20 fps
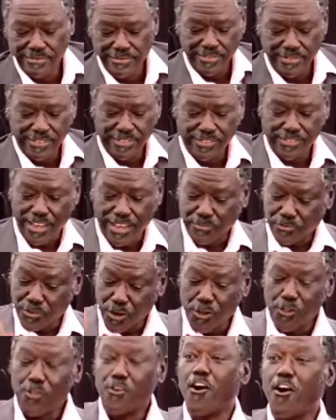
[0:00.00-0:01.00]
So I've
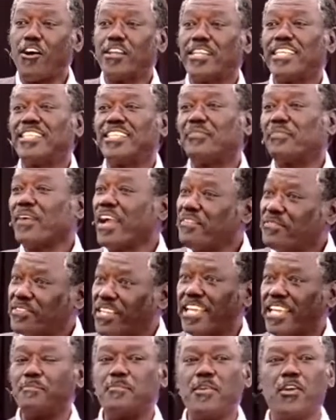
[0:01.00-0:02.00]
told God, 85,
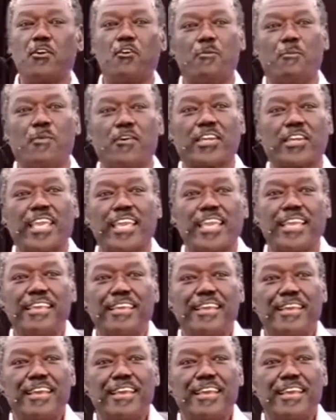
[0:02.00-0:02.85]
take me home, okay?